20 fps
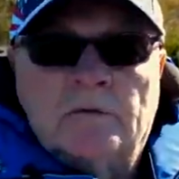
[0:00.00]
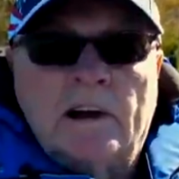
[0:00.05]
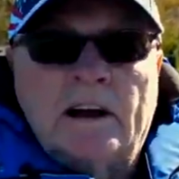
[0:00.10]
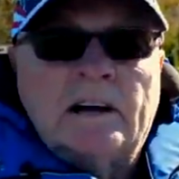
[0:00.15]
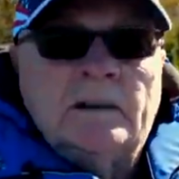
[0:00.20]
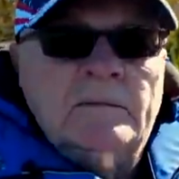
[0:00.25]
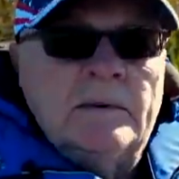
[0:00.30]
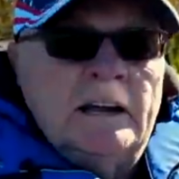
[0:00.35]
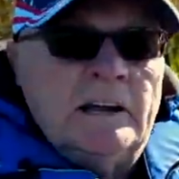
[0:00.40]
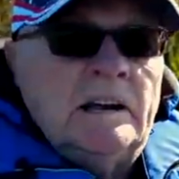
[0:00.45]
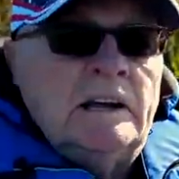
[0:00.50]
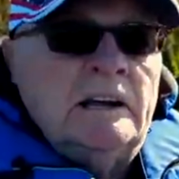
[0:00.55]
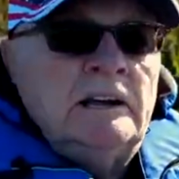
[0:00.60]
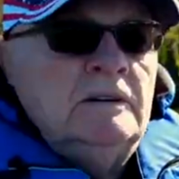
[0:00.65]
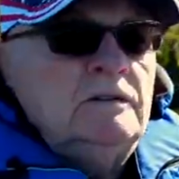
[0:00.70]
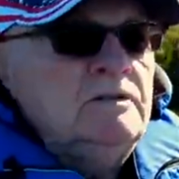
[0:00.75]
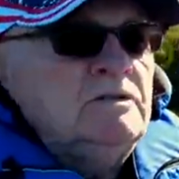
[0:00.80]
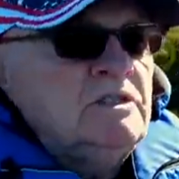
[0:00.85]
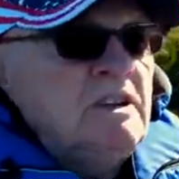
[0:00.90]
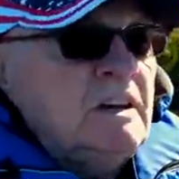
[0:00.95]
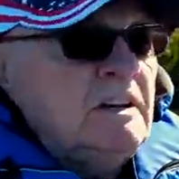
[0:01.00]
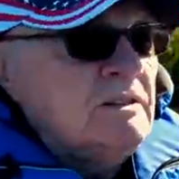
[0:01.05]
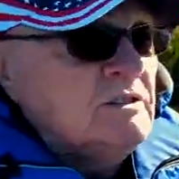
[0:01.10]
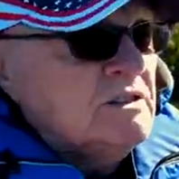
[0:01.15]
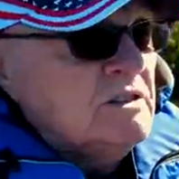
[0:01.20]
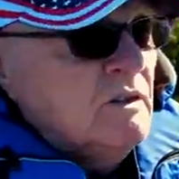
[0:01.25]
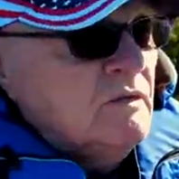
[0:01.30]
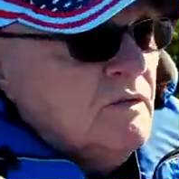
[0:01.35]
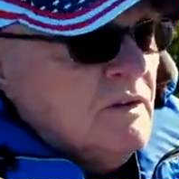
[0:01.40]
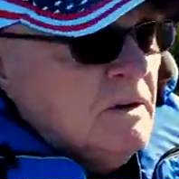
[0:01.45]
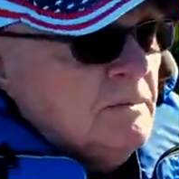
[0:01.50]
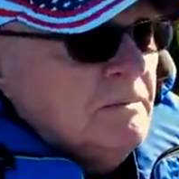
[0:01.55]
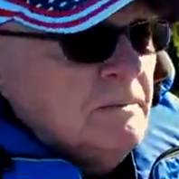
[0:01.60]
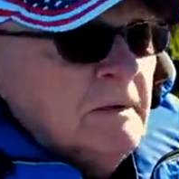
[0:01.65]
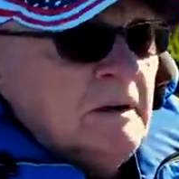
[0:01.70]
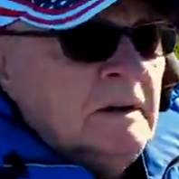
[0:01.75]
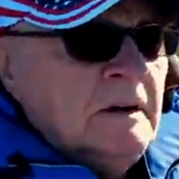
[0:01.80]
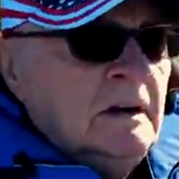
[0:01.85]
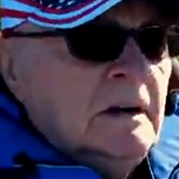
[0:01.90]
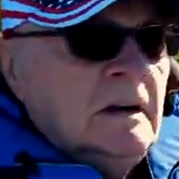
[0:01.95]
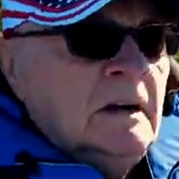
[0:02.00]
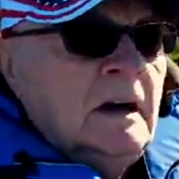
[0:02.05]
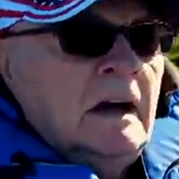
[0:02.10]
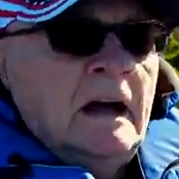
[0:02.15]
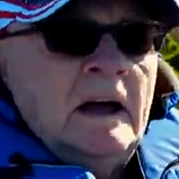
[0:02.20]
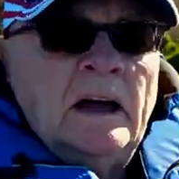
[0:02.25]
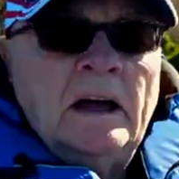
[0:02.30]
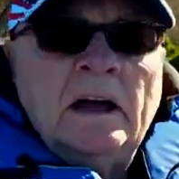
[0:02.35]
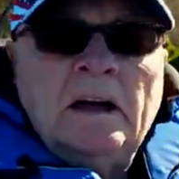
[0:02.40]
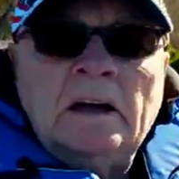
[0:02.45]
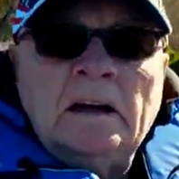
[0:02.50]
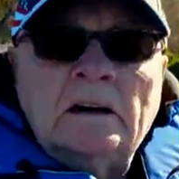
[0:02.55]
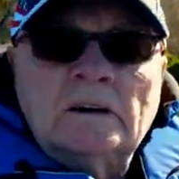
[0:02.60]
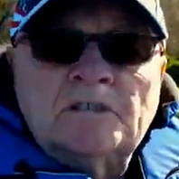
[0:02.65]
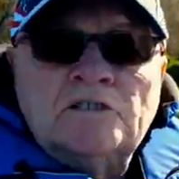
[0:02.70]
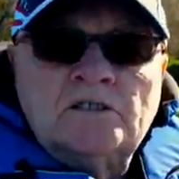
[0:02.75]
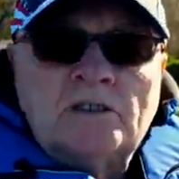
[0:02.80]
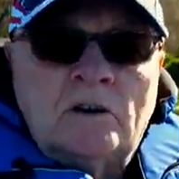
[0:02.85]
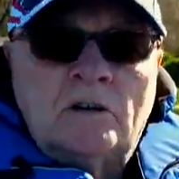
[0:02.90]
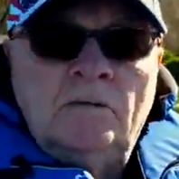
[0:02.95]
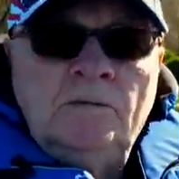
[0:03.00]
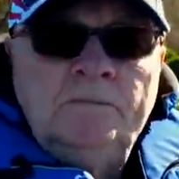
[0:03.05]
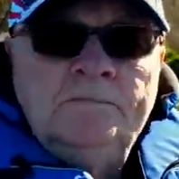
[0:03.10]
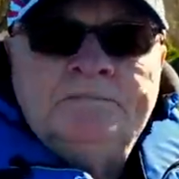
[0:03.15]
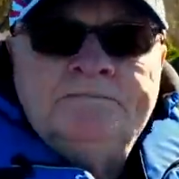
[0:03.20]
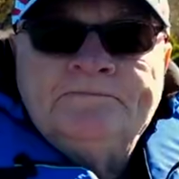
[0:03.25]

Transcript: recommend that you set yourself up a uh, shuttle